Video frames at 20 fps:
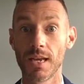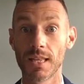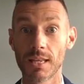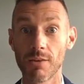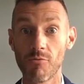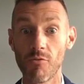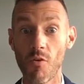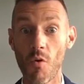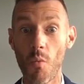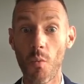
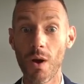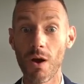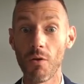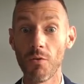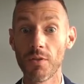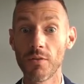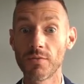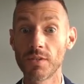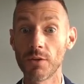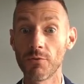There are a
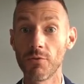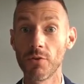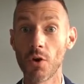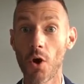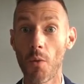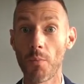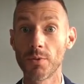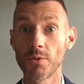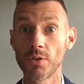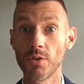wealth of different
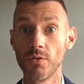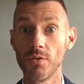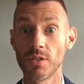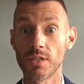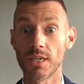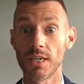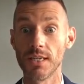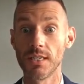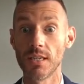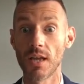
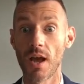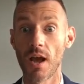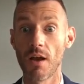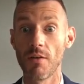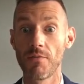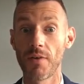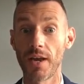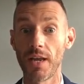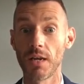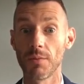opportunities
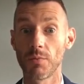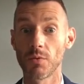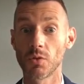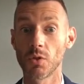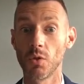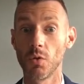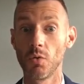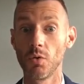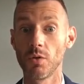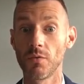available
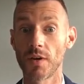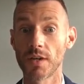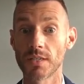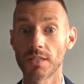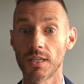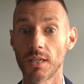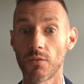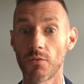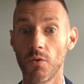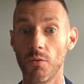to all of our
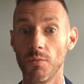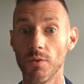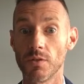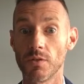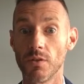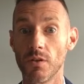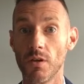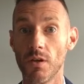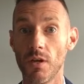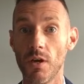Sixth Formers,
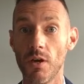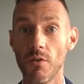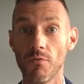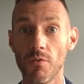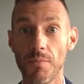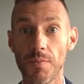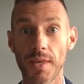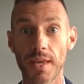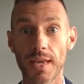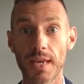
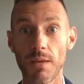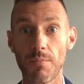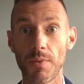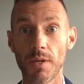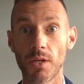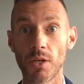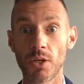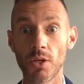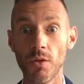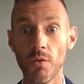from the
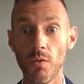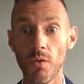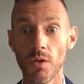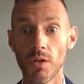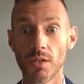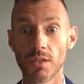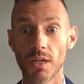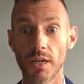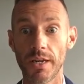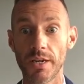EBQ
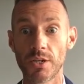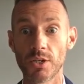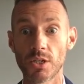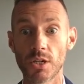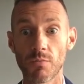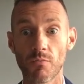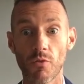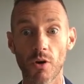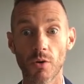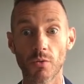to
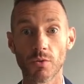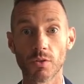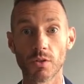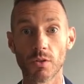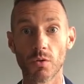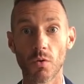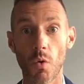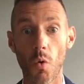leadership roles.